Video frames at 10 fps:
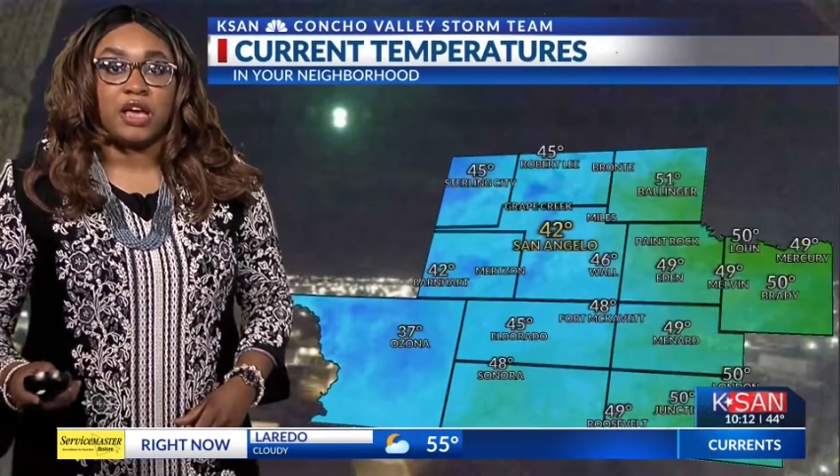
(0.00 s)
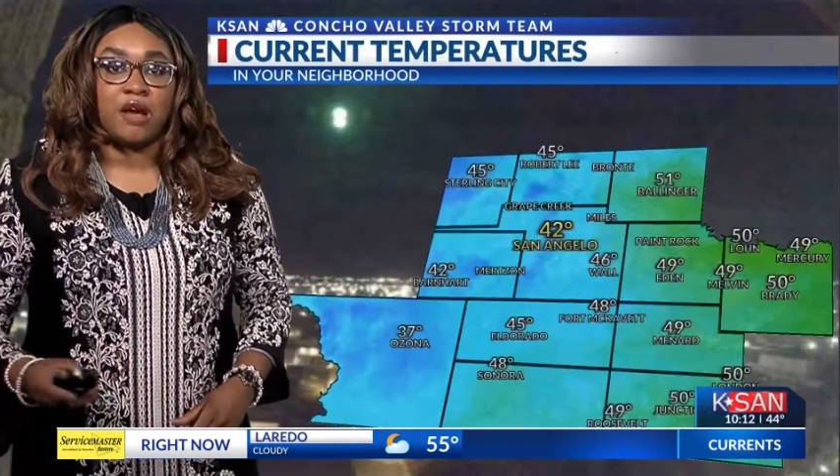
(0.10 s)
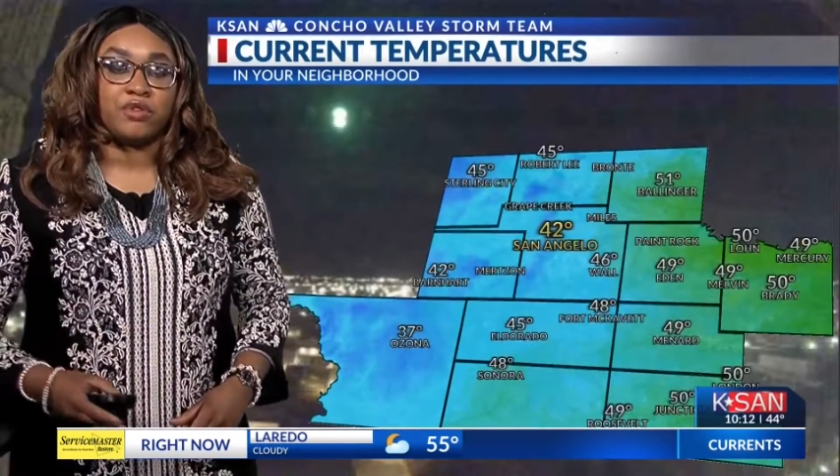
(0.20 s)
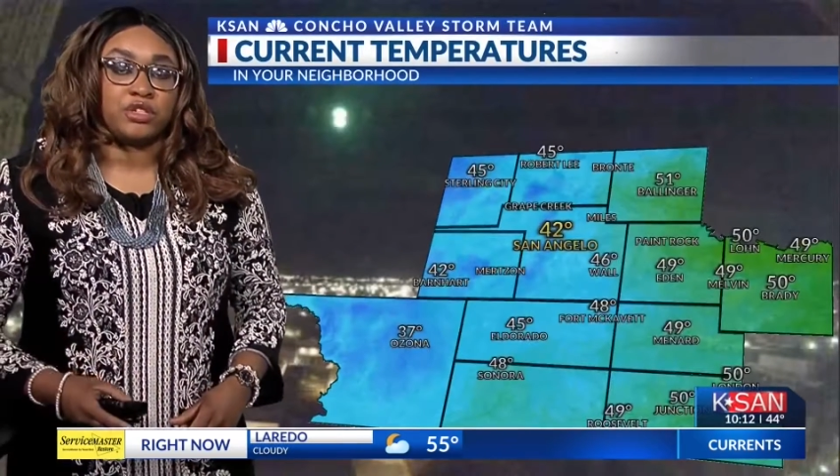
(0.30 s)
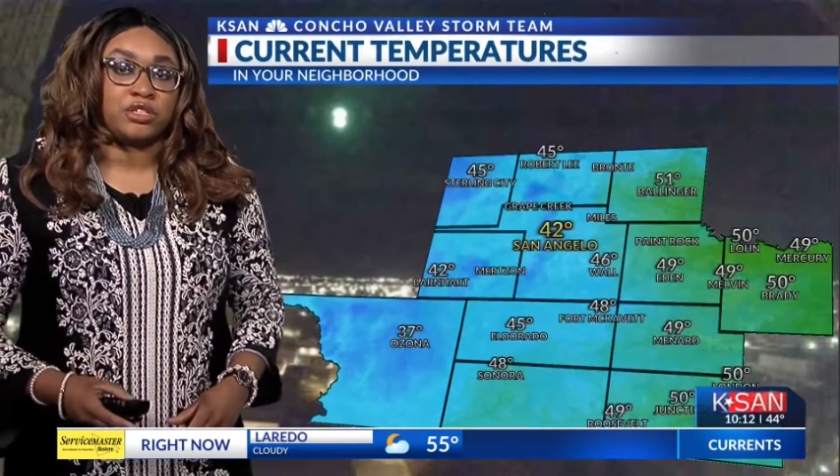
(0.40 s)

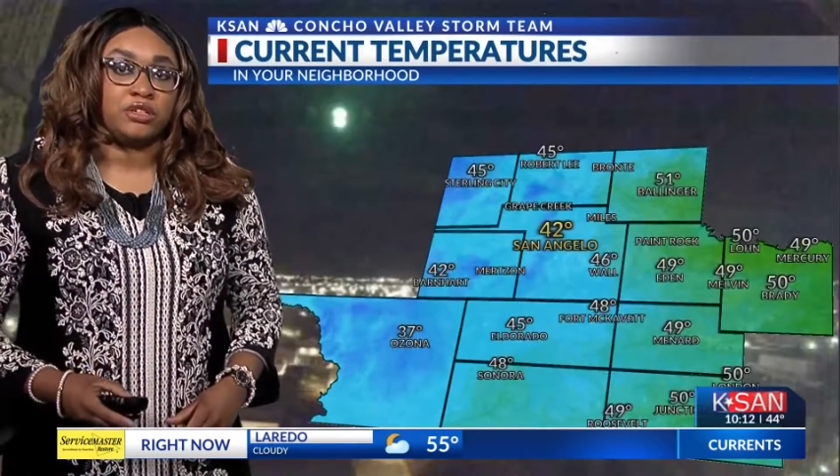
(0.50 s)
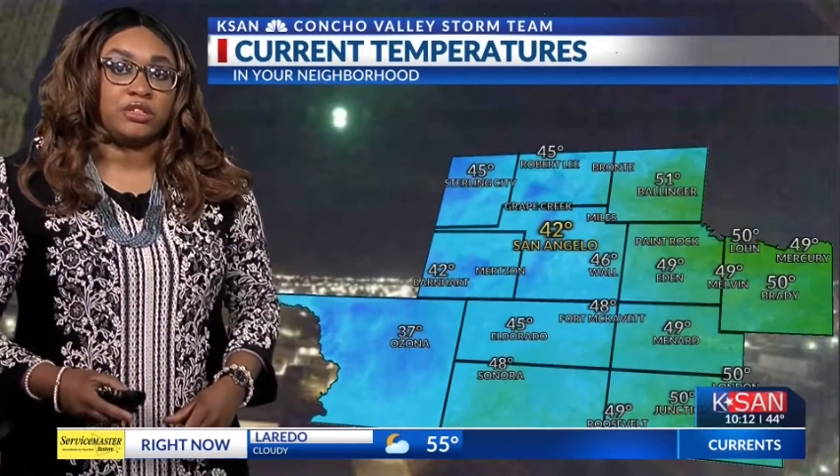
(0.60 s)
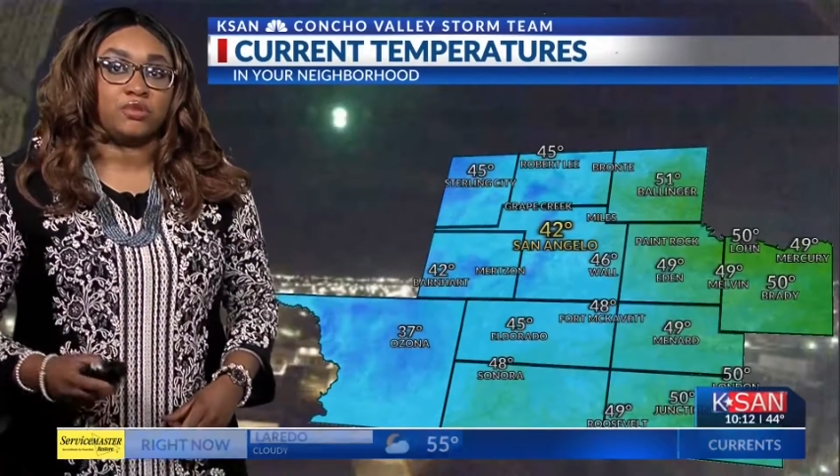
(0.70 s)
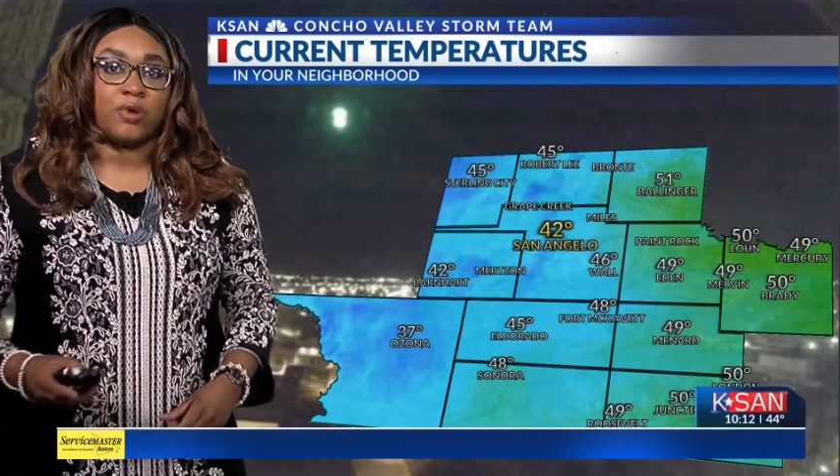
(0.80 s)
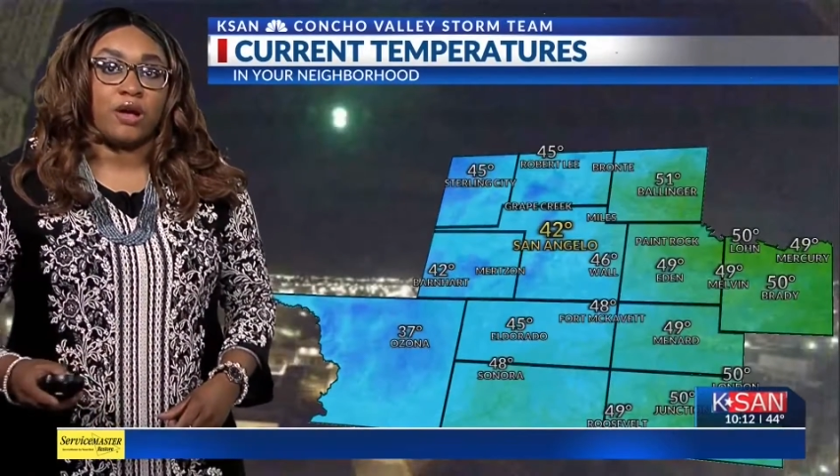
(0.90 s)
average
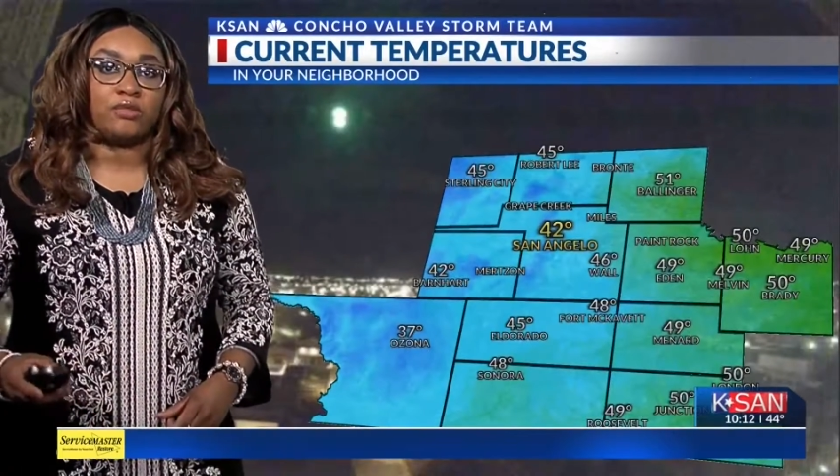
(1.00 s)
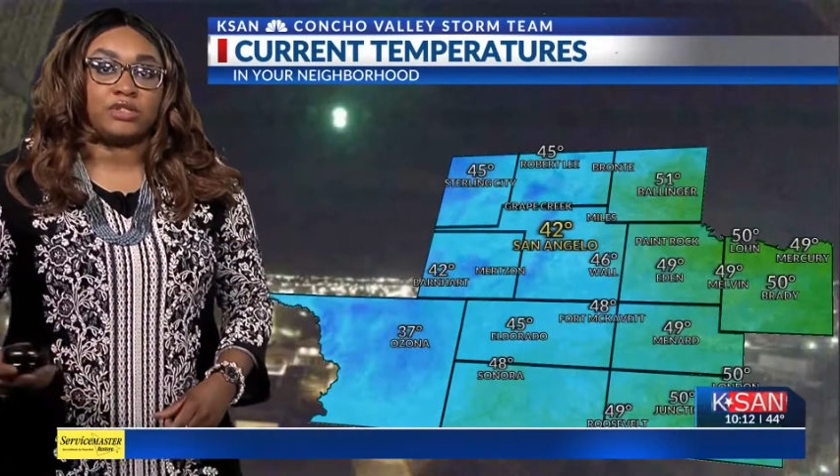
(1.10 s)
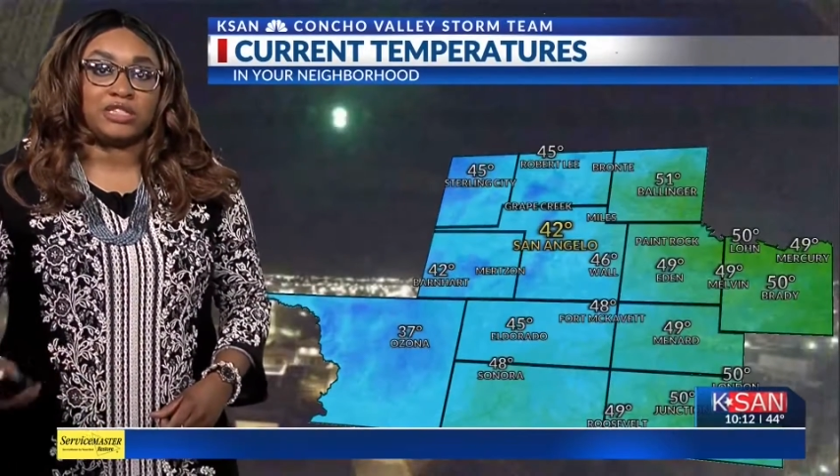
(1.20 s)
is around